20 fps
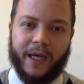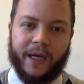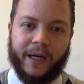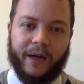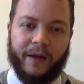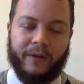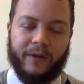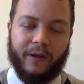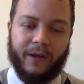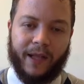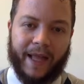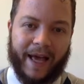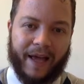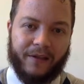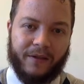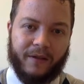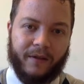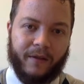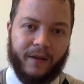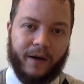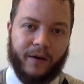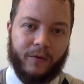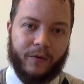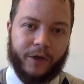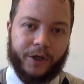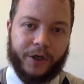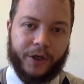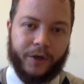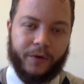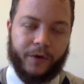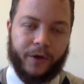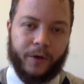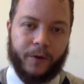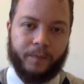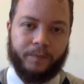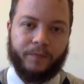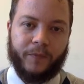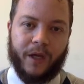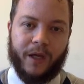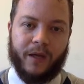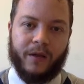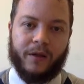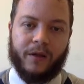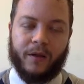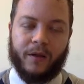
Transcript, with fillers: Now the last thing that I want to show you is